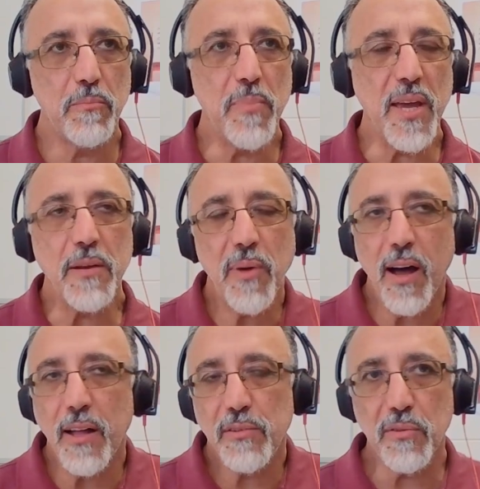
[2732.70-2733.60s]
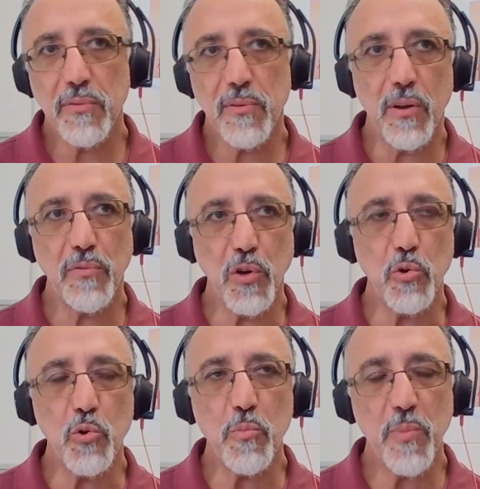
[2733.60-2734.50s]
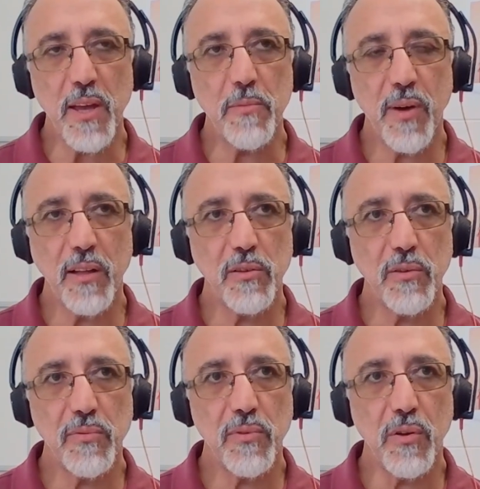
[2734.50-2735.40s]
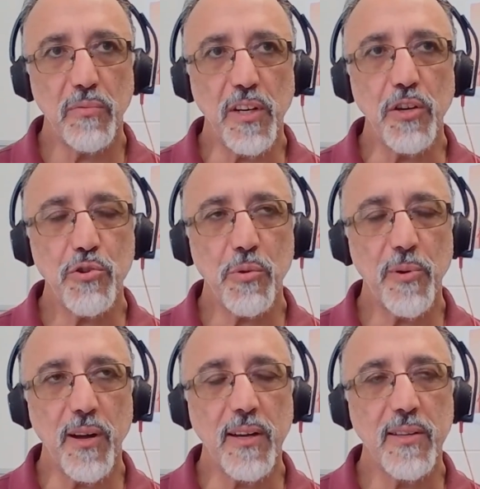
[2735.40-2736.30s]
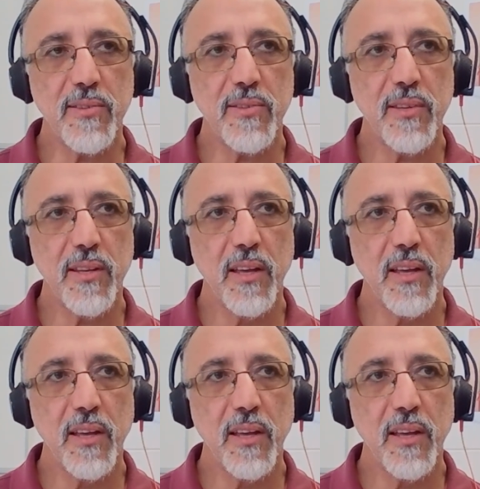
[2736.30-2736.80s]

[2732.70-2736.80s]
being part of a group, being part of an enterprise.